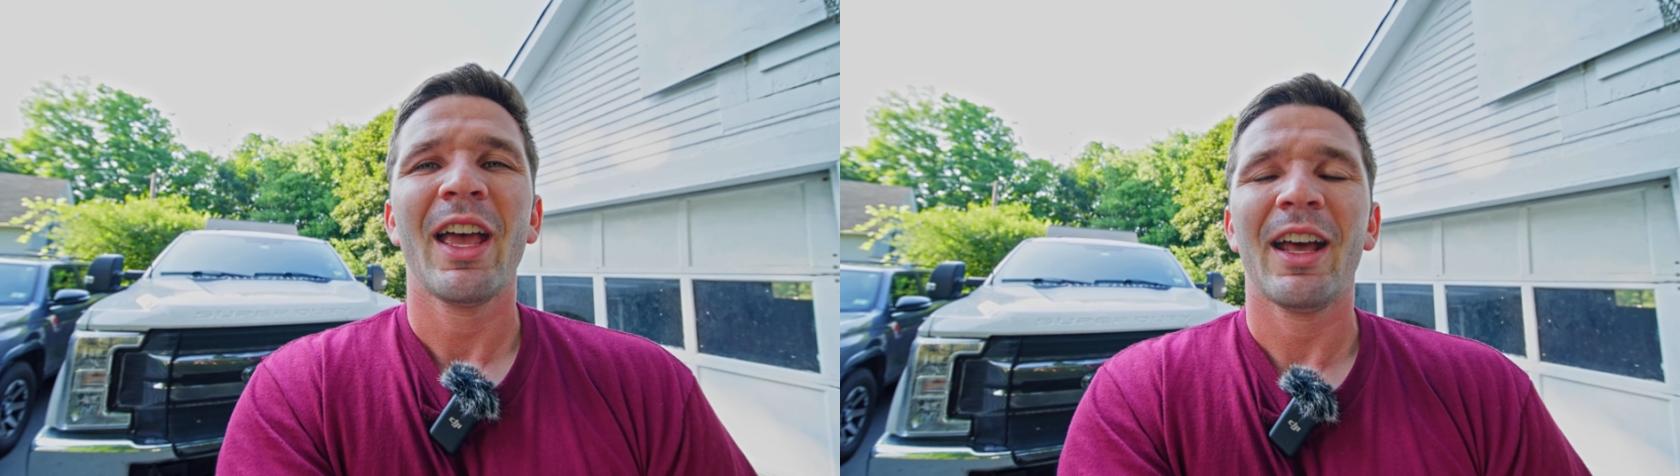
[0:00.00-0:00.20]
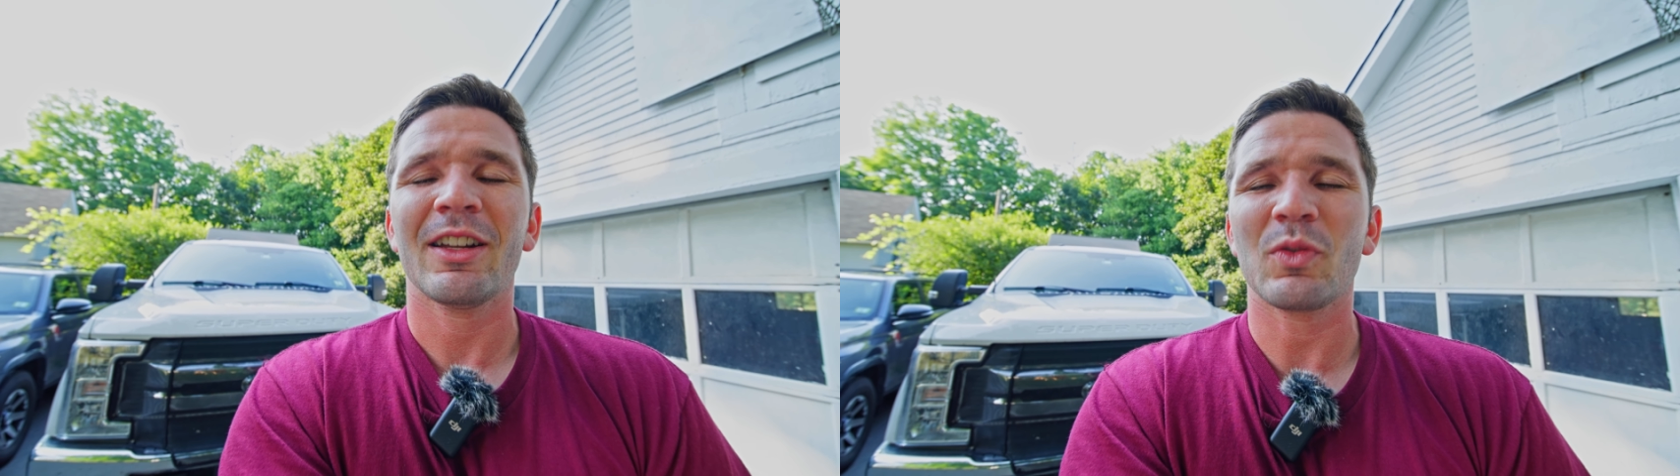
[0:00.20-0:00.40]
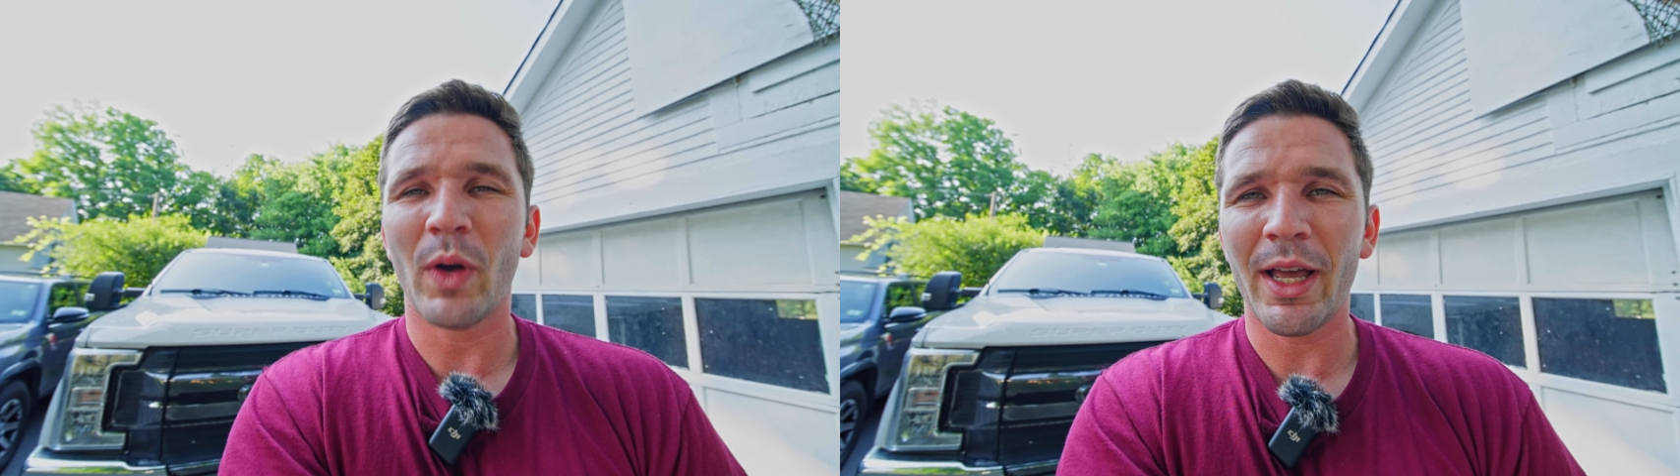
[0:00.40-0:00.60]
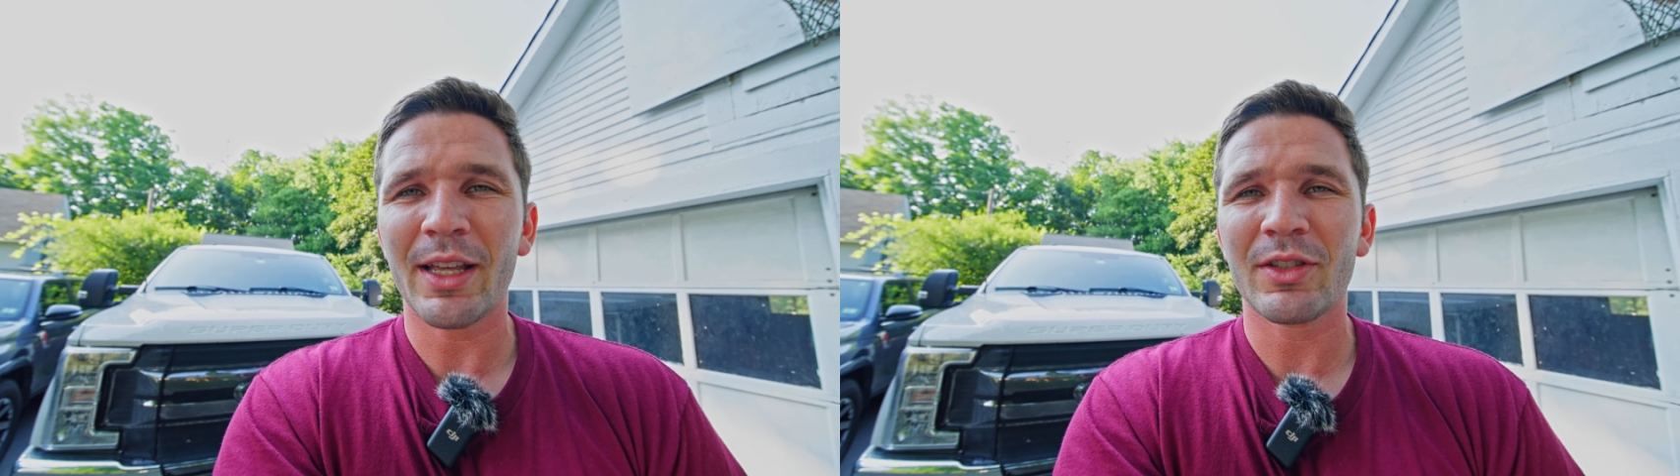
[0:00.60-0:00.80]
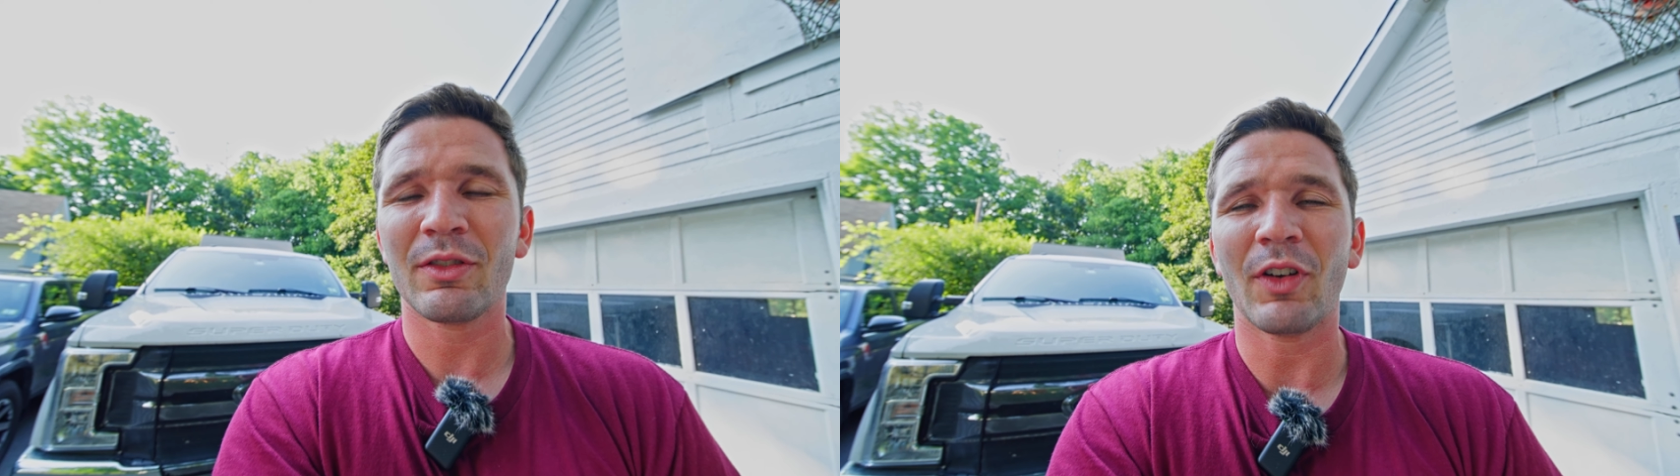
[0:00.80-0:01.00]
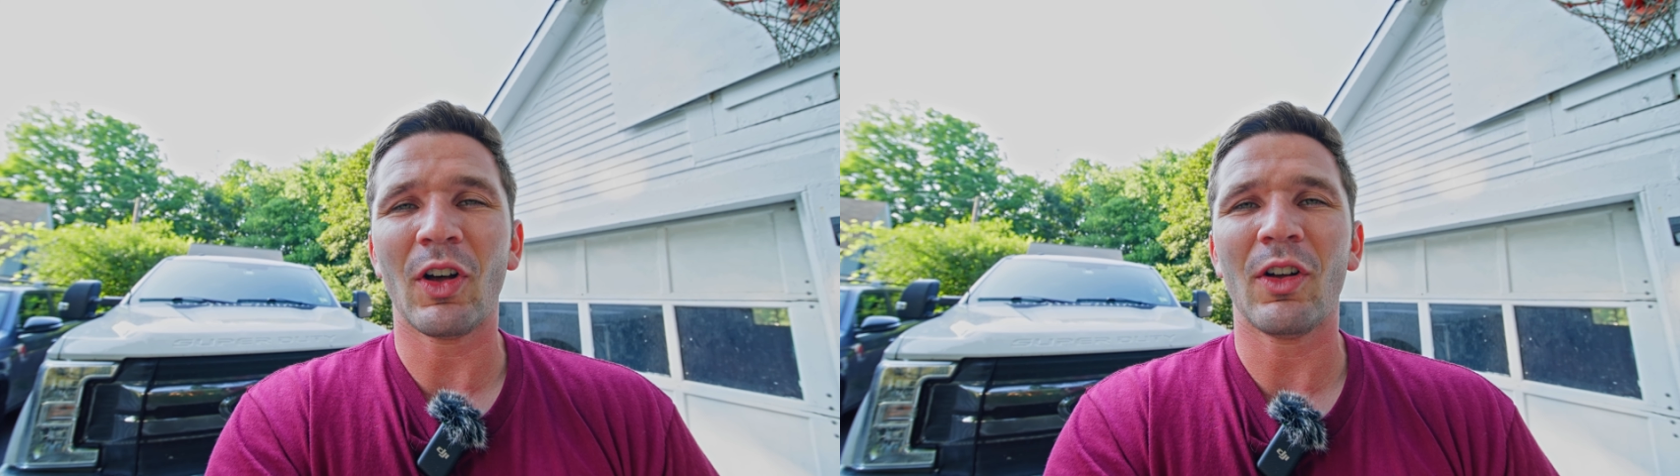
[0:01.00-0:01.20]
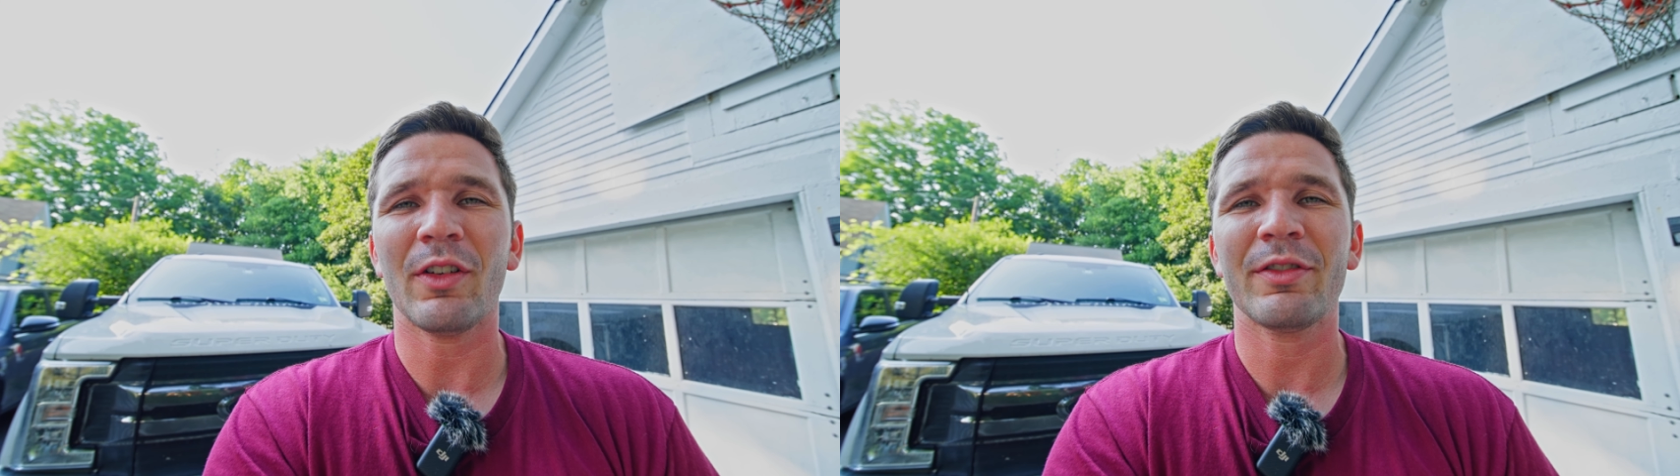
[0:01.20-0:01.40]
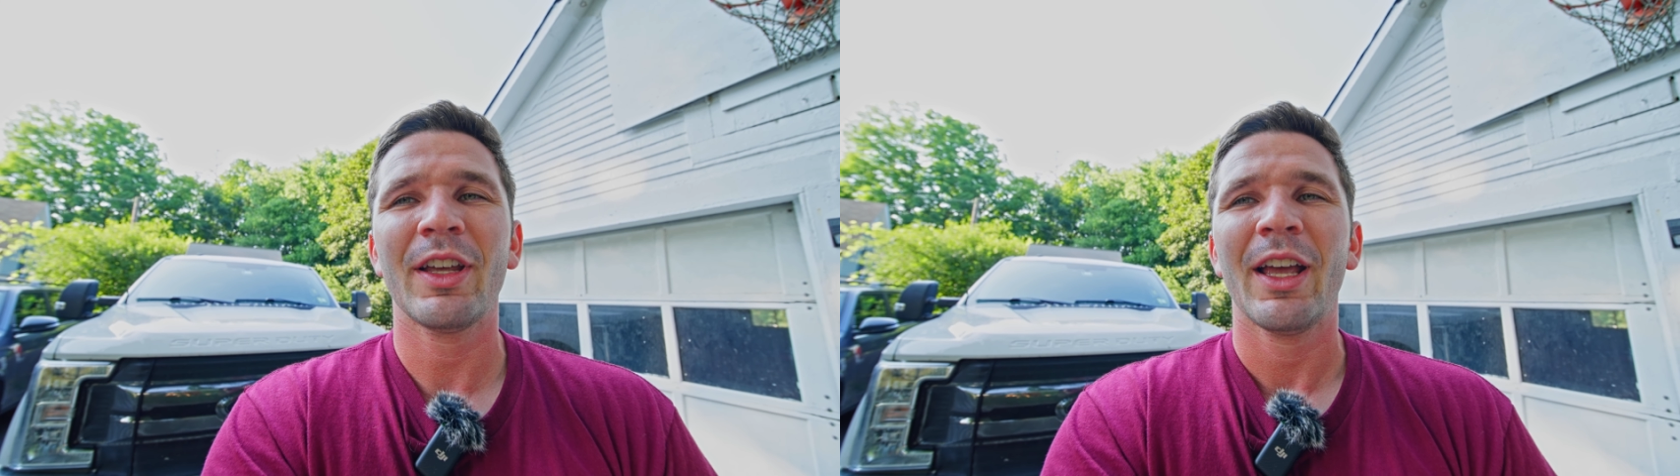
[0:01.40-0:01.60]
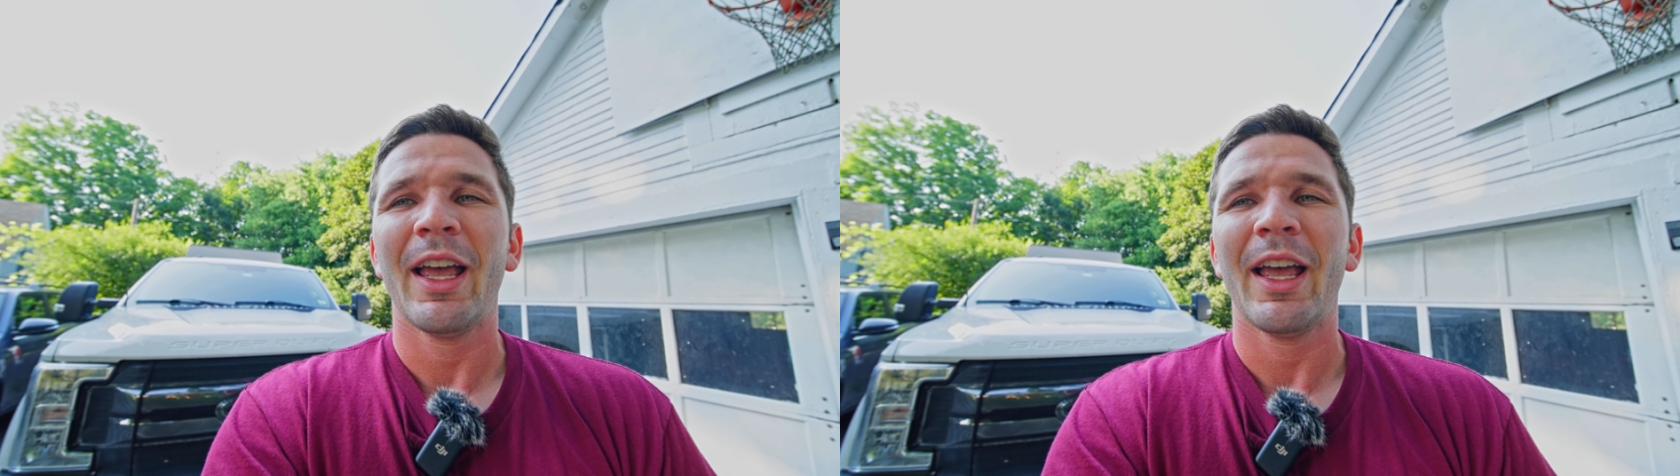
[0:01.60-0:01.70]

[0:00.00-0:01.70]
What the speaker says: and it's way less involved,